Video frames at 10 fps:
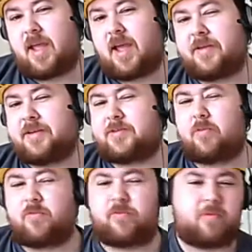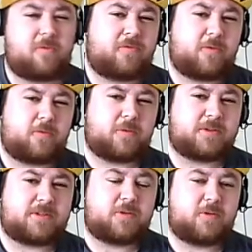I think it's called From the Vault. It's
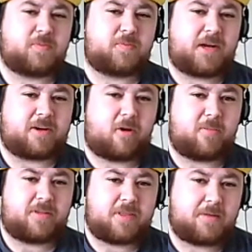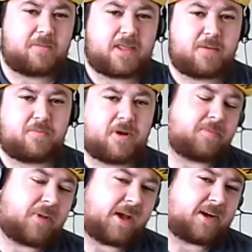the new back library thing where they bring
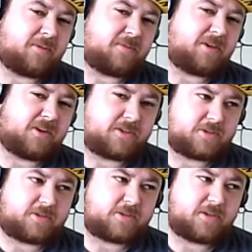back limited editions